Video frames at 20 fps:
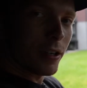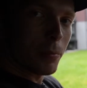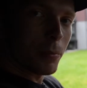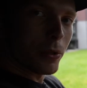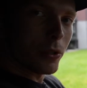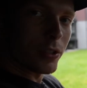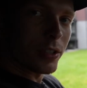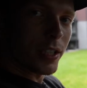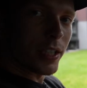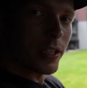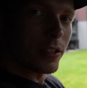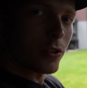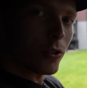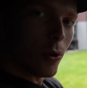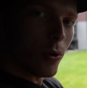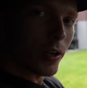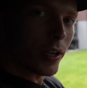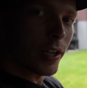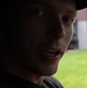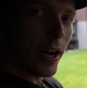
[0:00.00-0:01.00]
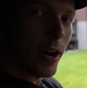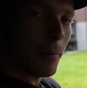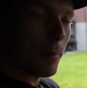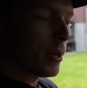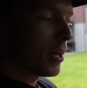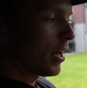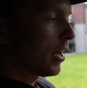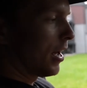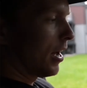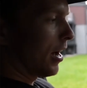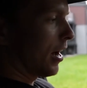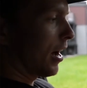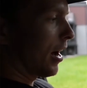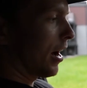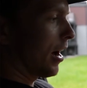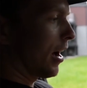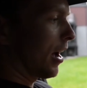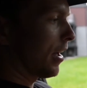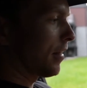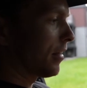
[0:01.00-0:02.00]
bolt in, torque it up,
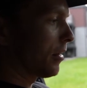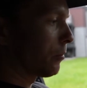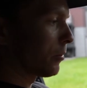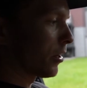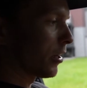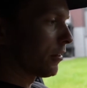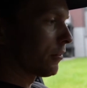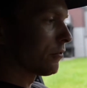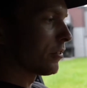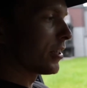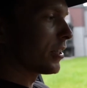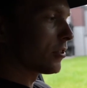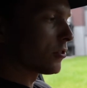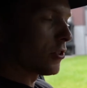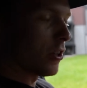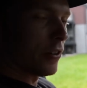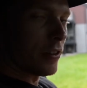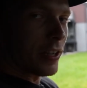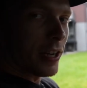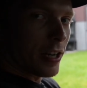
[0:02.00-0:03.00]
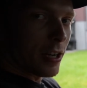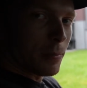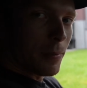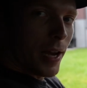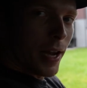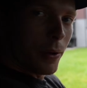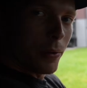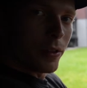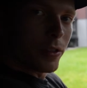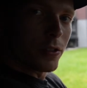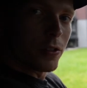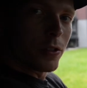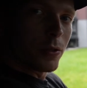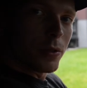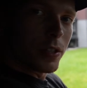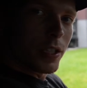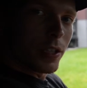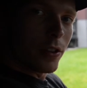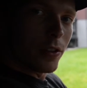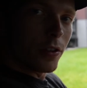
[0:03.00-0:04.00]
and then we're going to reinstall the airbag with the
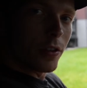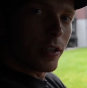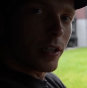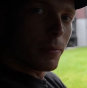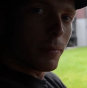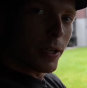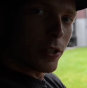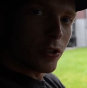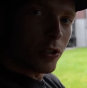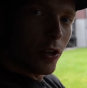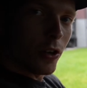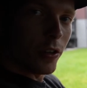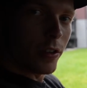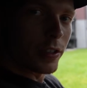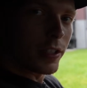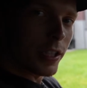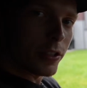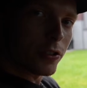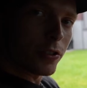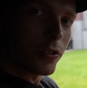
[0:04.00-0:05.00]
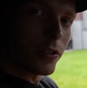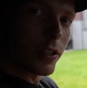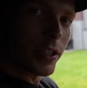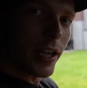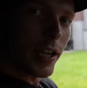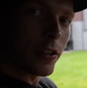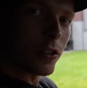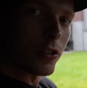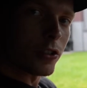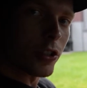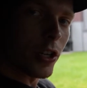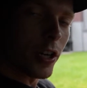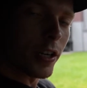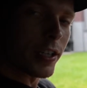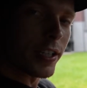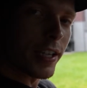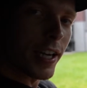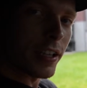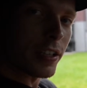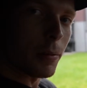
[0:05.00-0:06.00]
2T30, make sure all the electrical connectors
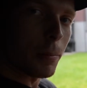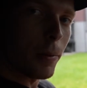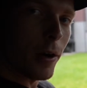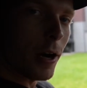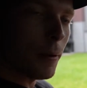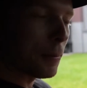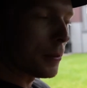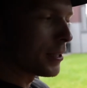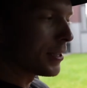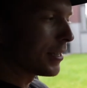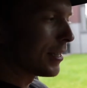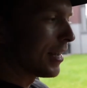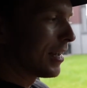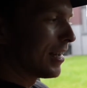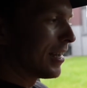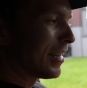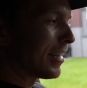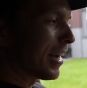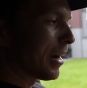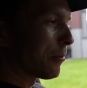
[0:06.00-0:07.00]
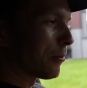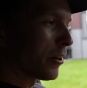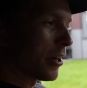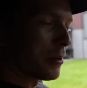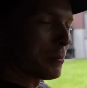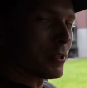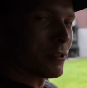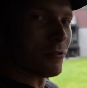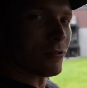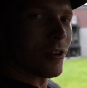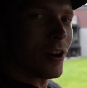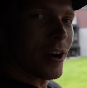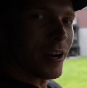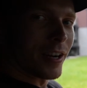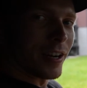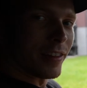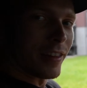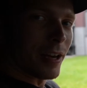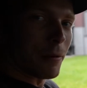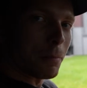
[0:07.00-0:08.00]
are connected properly, and we're going to be
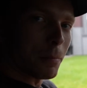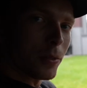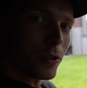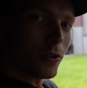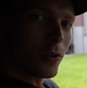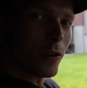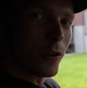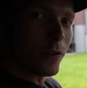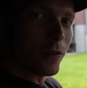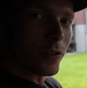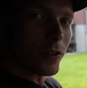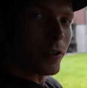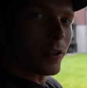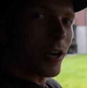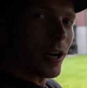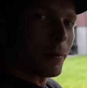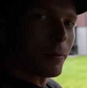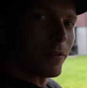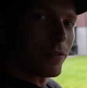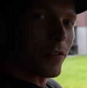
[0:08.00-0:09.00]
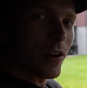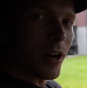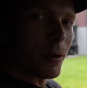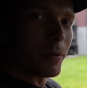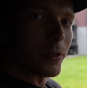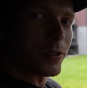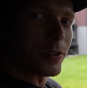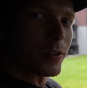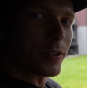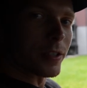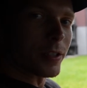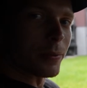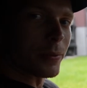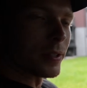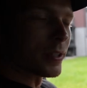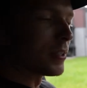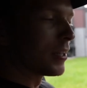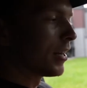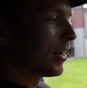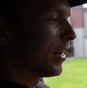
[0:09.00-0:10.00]
rocking that beautiful carbon fiber steering
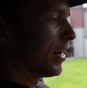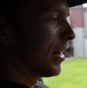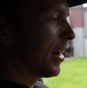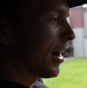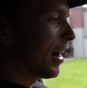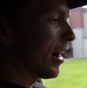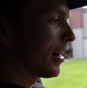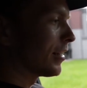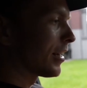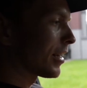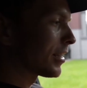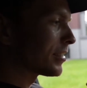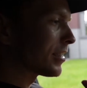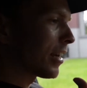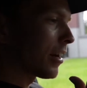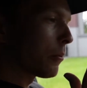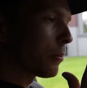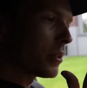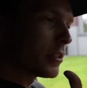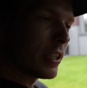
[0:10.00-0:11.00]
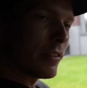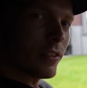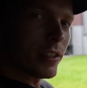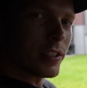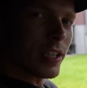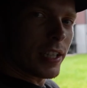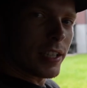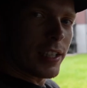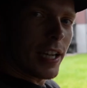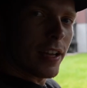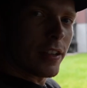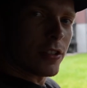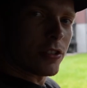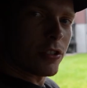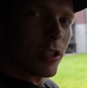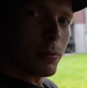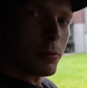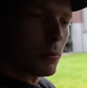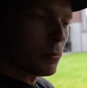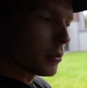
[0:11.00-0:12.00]
wheel. Like I said, I will leave the link down in the
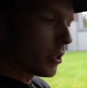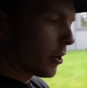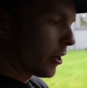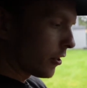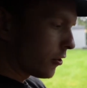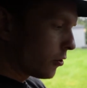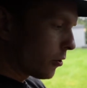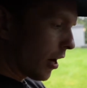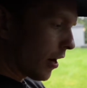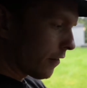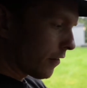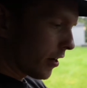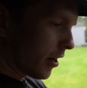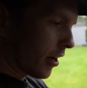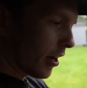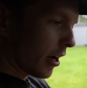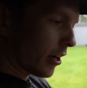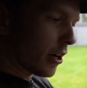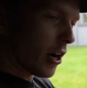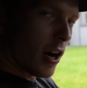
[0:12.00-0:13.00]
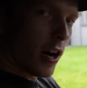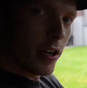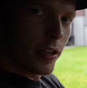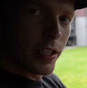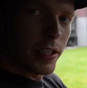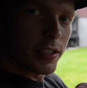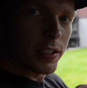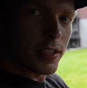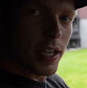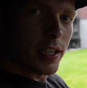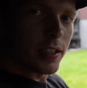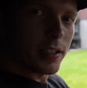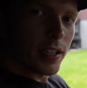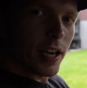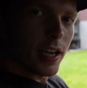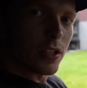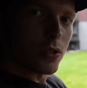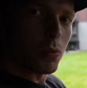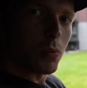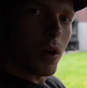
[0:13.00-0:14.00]
description below. I do have a card he sent
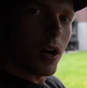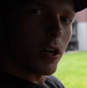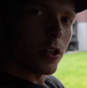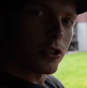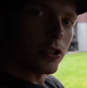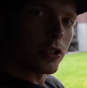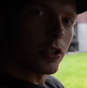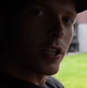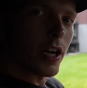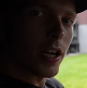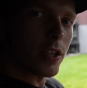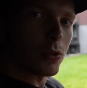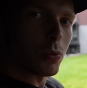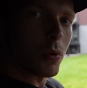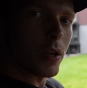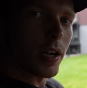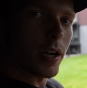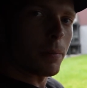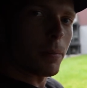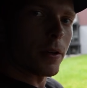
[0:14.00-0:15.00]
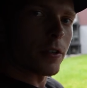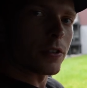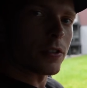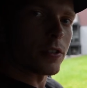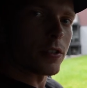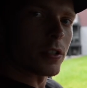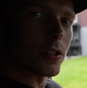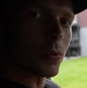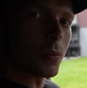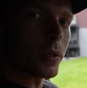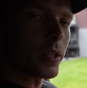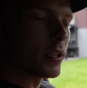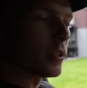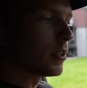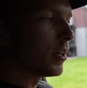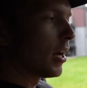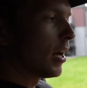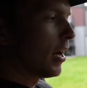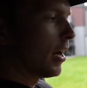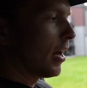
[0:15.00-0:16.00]
as well. I'll show you guys where I purchased this
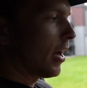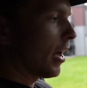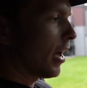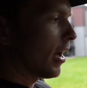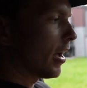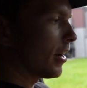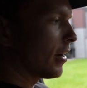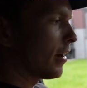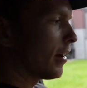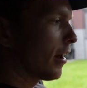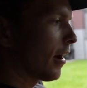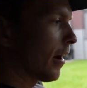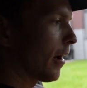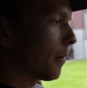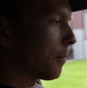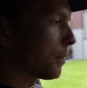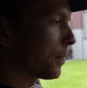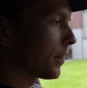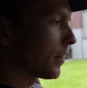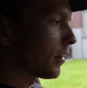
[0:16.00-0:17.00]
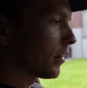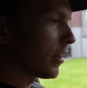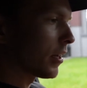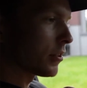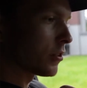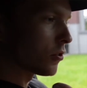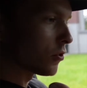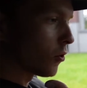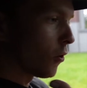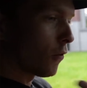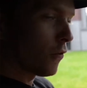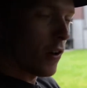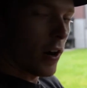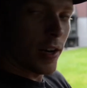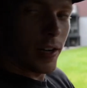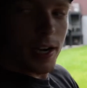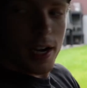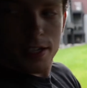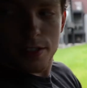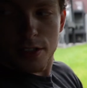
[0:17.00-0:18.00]
wheel, and because so
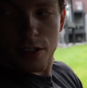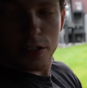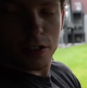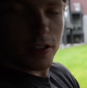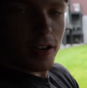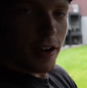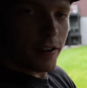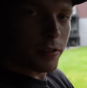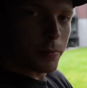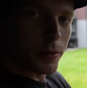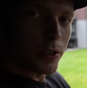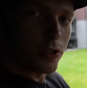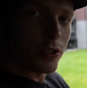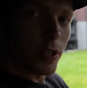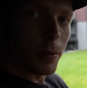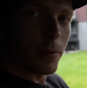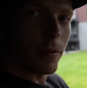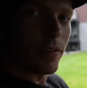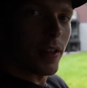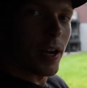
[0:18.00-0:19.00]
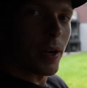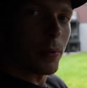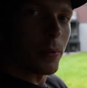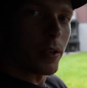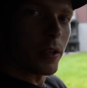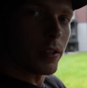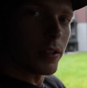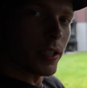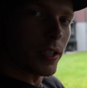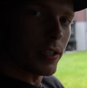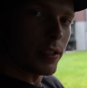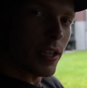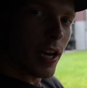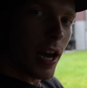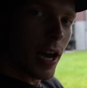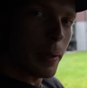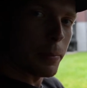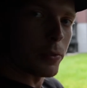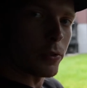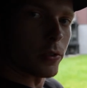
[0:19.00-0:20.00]
far, guys, the craftsmanship of that wheel is
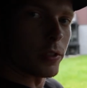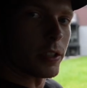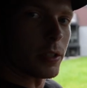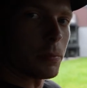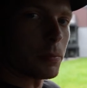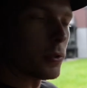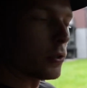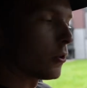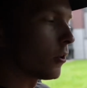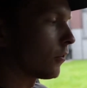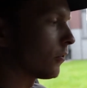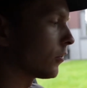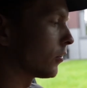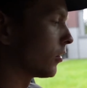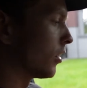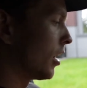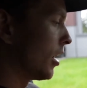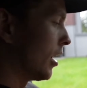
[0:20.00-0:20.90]
absolutely beautiful.